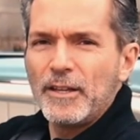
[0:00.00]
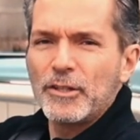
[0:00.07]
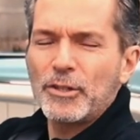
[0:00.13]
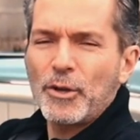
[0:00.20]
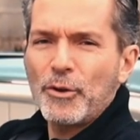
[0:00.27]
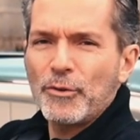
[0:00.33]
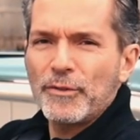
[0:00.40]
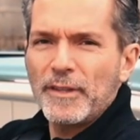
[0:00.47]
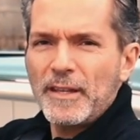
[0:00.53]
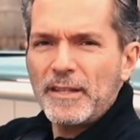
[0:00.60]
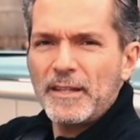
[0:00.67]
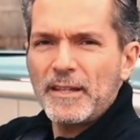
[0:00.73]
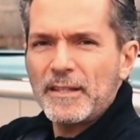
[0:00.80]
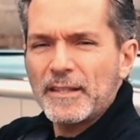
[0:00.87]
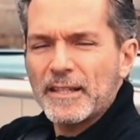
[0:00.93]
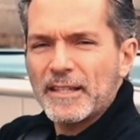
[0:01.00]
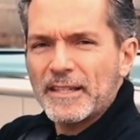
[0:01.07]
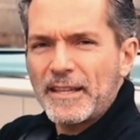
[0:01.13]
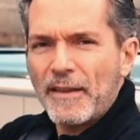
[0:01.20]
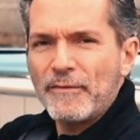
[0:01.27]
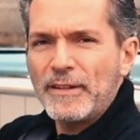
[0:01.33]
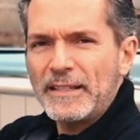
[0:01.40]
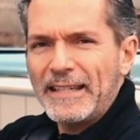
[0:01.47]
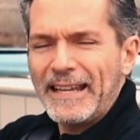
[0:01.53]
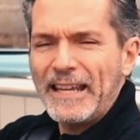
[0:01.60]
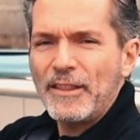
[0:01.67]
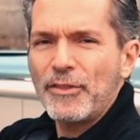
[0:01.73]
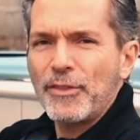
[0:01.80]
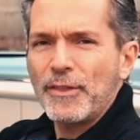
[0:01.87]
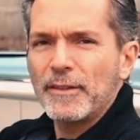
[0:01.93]
So this is the
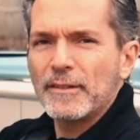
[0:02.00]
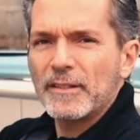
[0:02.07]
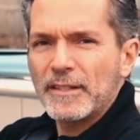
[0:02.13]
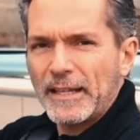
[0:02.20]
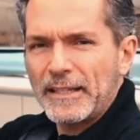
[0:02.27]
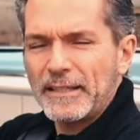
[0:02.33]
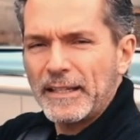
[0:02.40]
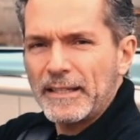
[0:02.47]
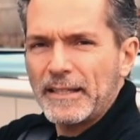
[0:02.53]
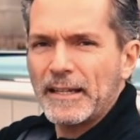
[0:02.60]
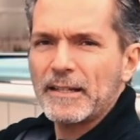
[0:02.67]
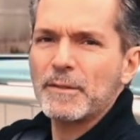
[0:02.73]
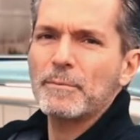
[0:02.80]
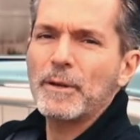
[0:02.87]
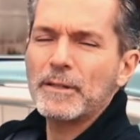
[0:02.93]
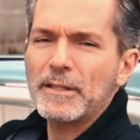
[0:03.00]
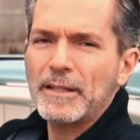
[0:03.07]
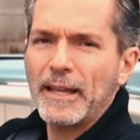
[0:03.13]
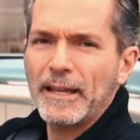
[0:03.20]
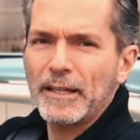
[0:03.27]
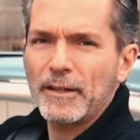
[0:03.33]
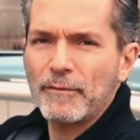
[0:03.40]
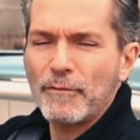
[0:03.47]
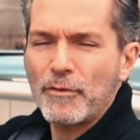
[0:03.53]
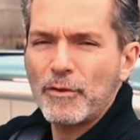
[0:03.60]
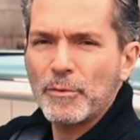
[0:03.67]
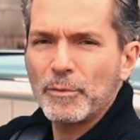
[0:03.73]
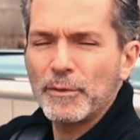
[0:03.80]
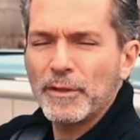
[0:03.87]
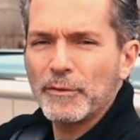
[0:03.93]
17th 66 Mustang
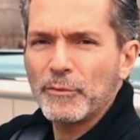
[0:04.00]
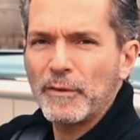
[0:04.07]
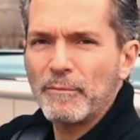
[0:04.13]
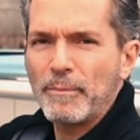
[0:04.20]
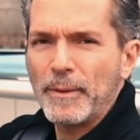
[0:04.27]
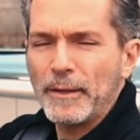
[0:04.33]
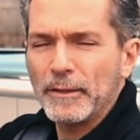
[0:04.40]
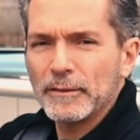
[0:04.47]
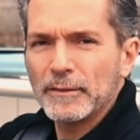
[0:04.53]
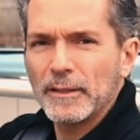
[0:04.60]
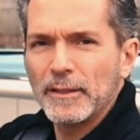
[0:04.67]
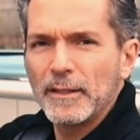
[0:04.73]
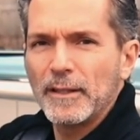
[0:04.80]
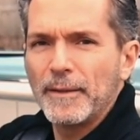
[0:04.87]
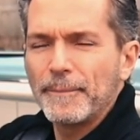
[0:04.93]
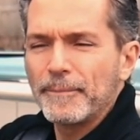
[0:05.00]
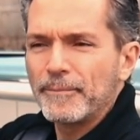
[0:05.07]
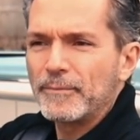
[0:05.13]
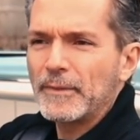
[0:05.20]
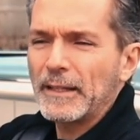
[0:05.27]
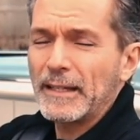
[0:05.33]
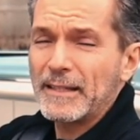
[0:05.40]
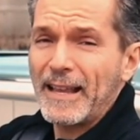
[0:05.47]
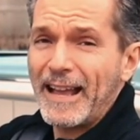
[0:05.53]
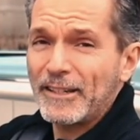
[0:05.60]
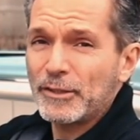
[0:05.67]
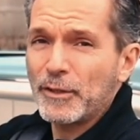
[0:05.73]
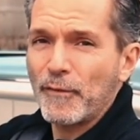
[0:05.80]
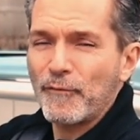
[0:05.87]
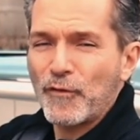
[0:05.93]
convertible that we built. It's
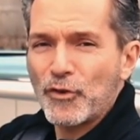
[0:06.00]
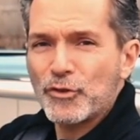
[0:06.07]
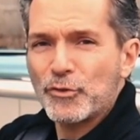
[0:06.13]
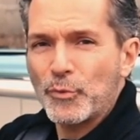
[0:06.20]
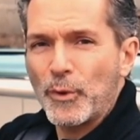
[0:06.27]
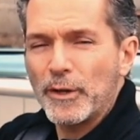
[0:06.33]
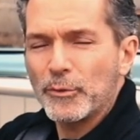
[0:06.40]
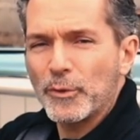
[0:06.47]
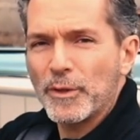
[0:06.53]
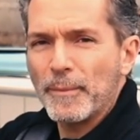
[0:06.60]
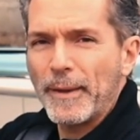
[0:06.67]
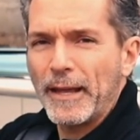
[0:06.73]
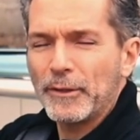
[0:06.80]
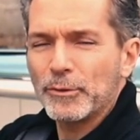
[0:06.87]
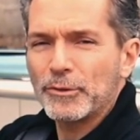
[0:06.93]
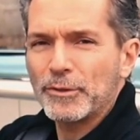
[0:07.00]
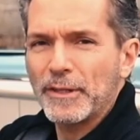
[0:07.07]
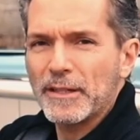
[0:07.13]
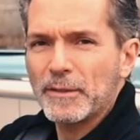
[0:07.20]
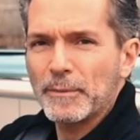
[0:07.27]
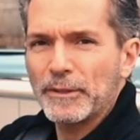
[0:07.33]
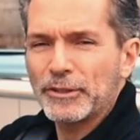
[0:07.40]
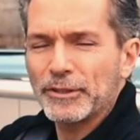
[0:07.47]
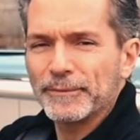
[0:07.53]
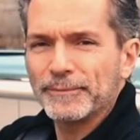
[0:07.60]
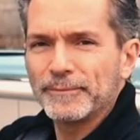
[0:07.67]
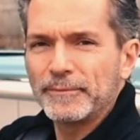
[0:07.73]
actually the first one with a manual transmission.